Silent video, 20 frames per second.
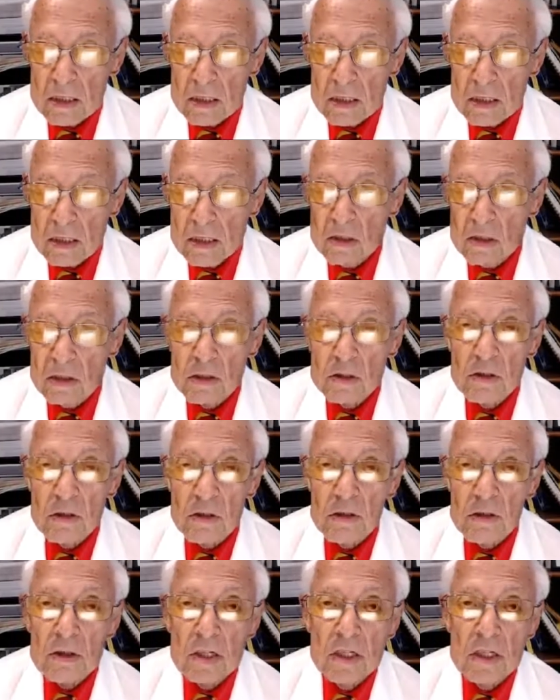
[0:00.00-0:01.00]
you can
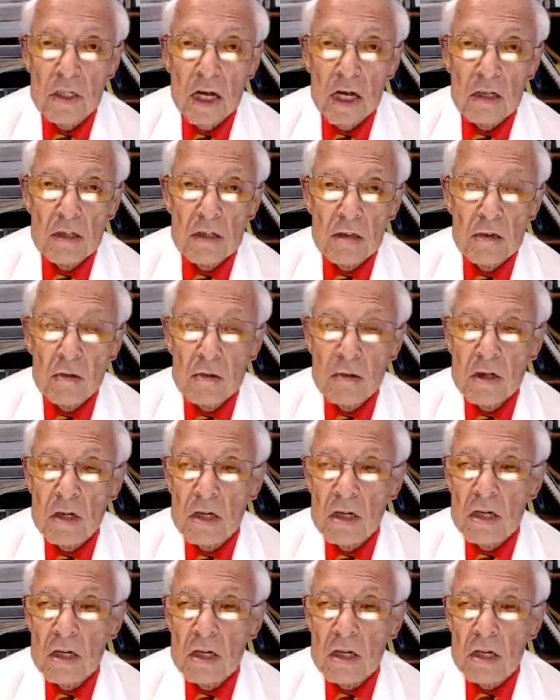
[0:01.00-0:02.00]
certainly dilute
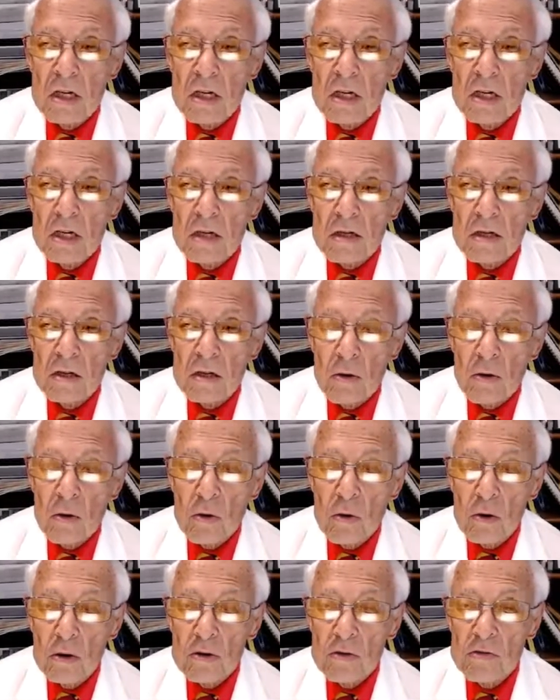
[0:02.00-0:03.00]

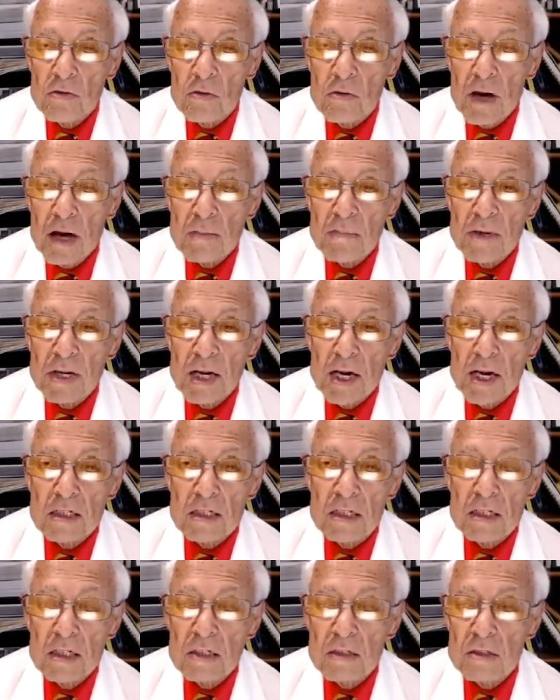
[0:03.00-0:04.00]
all of the
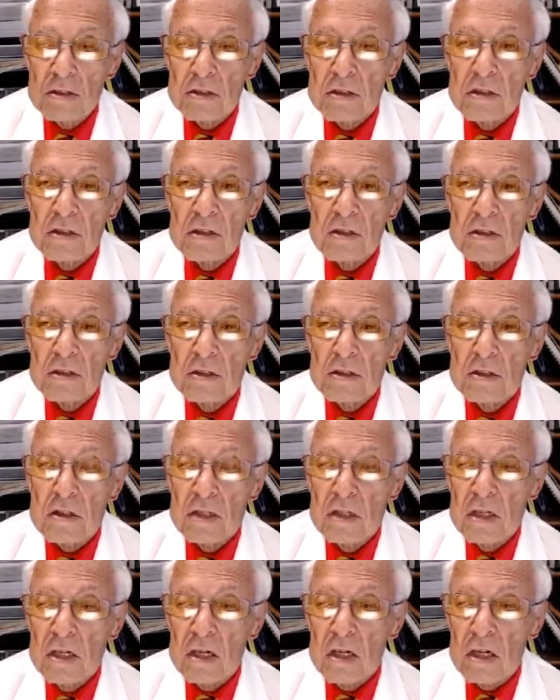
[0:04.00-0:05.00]
rapid-acting insulins,
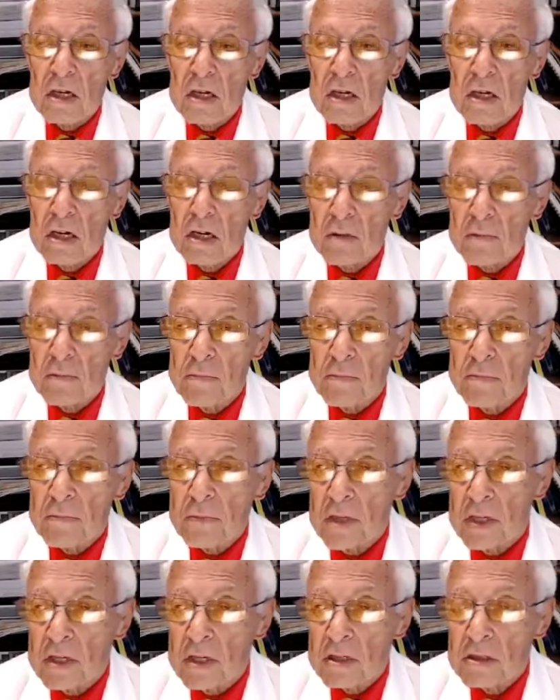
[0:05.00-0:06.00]

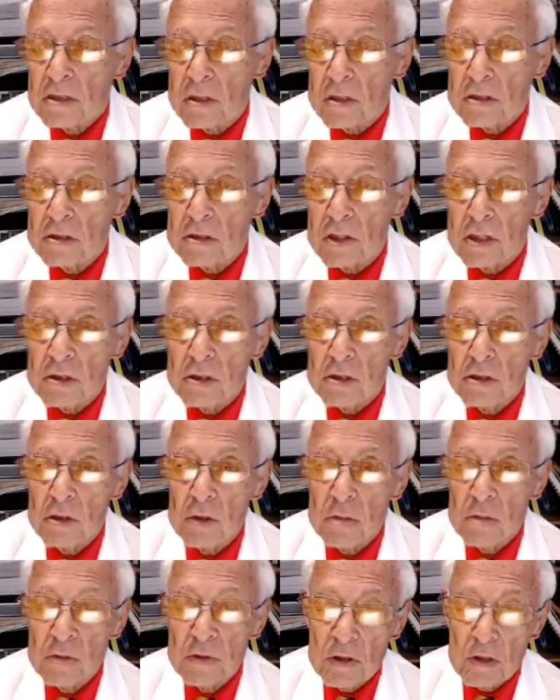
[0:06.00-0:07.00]
such as
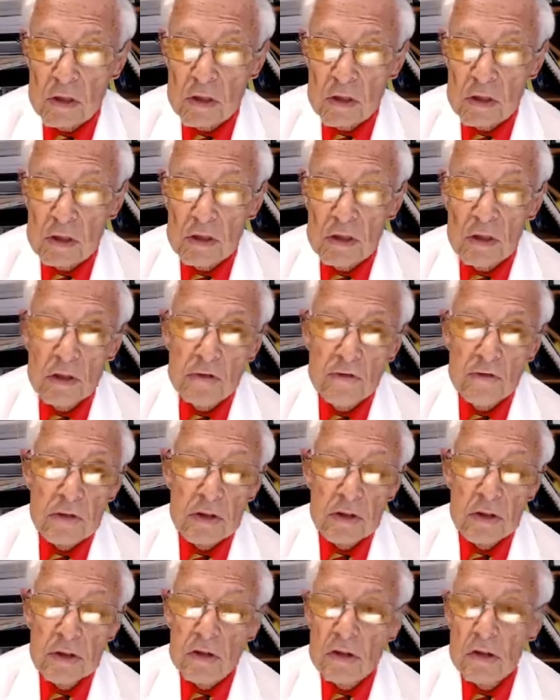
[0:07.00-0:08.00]
Humalog,
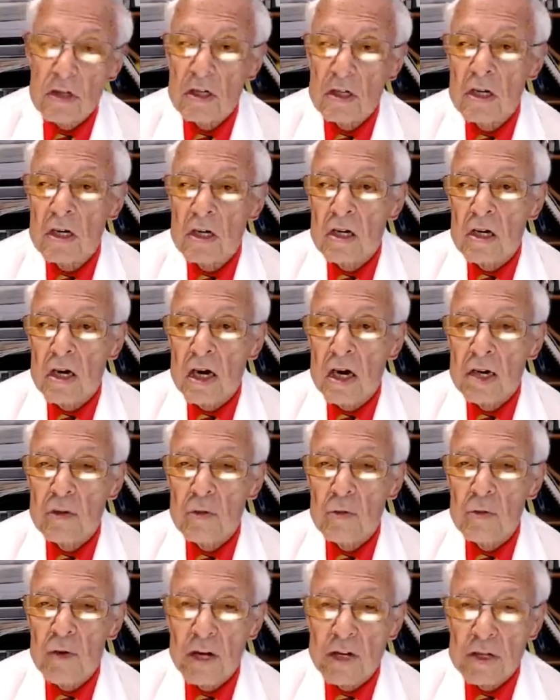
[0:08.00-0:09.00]
Novolog,
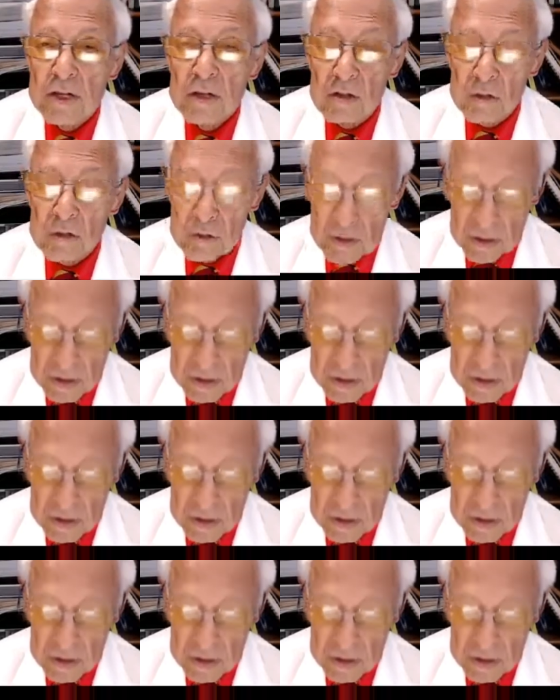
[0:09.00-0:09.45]
and regular